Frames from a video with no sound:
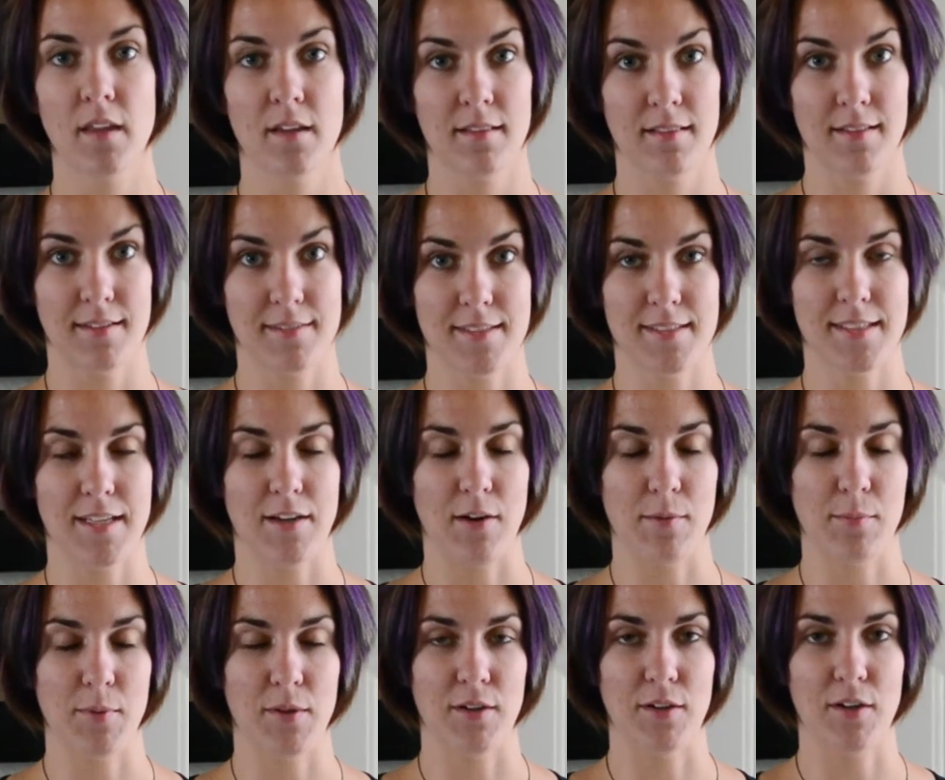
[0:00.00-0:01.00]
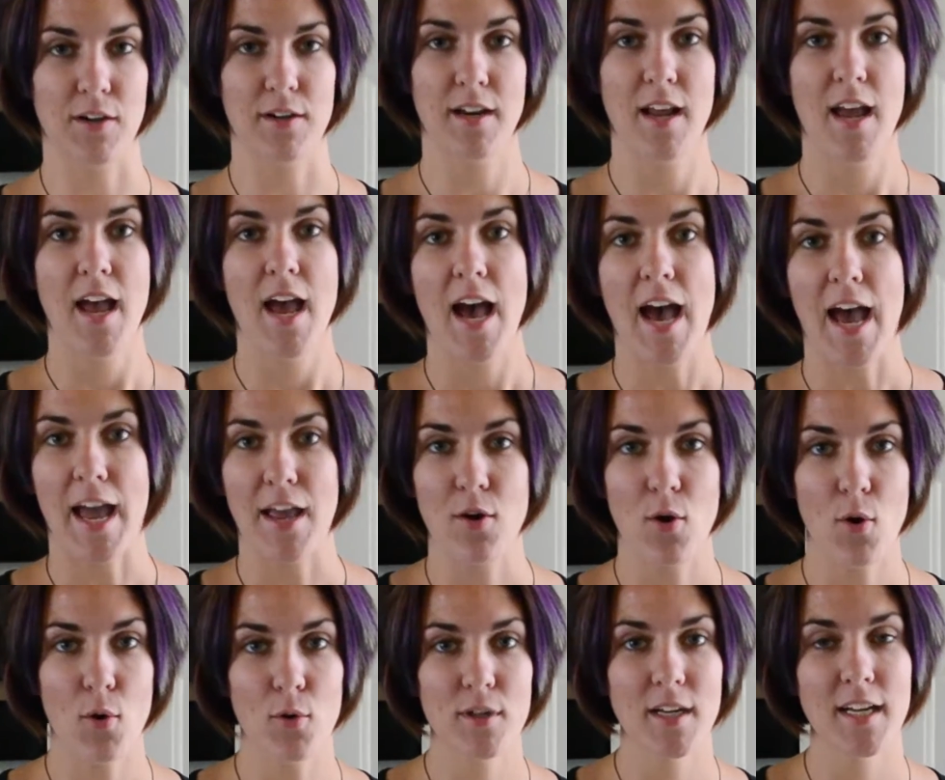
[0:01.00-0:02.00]
this is how I put it on. I
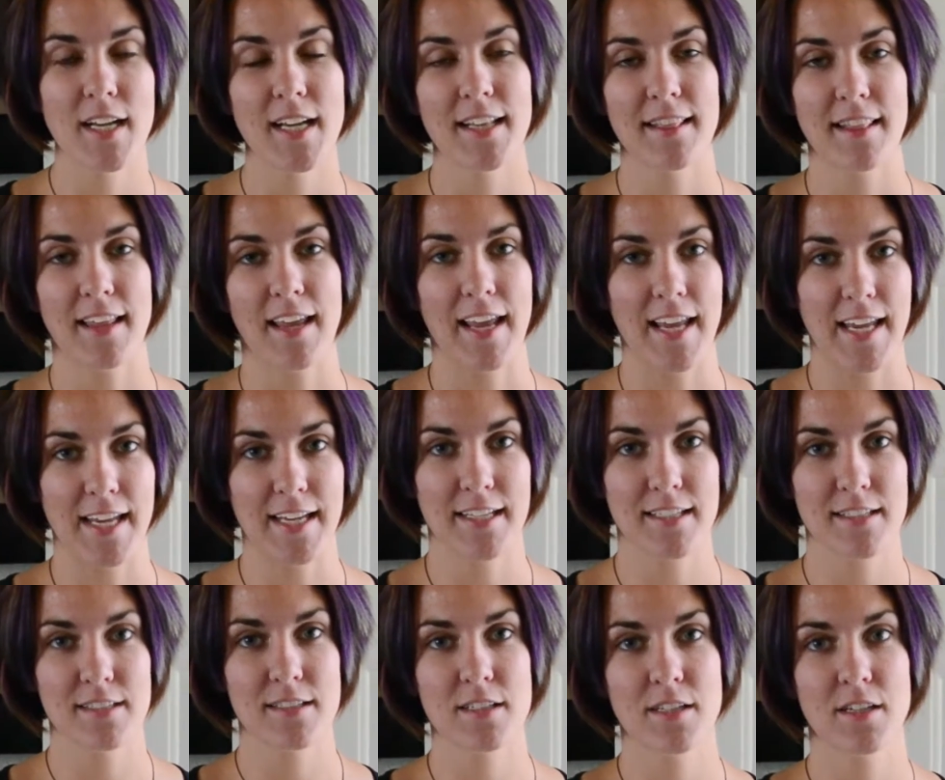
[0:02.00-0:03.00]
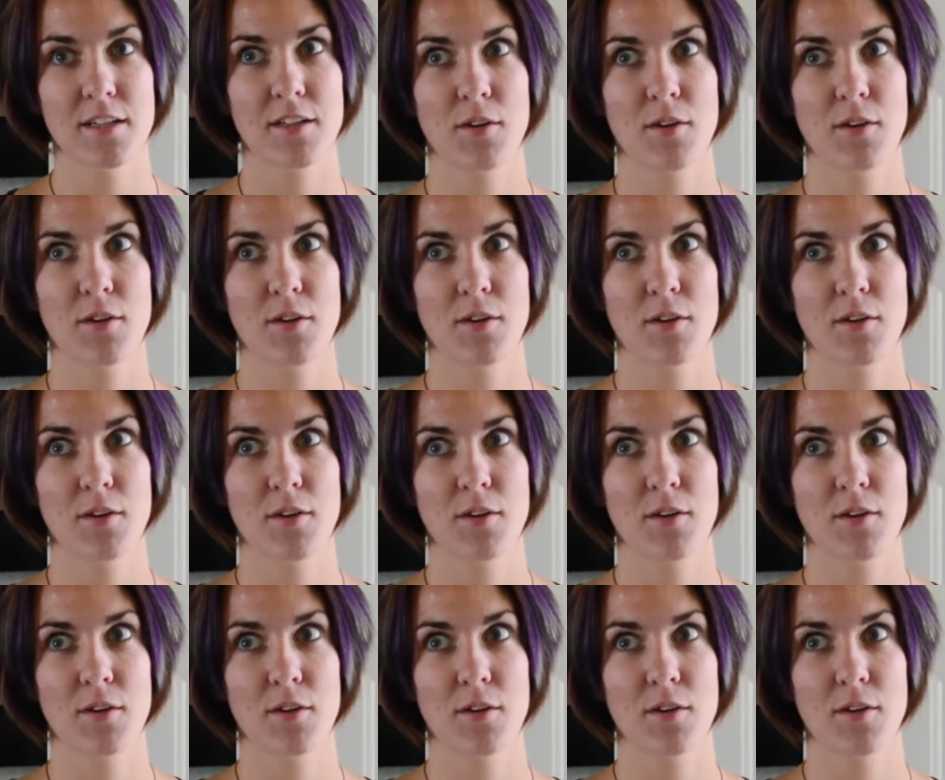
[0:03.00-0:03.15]
hold it in the hand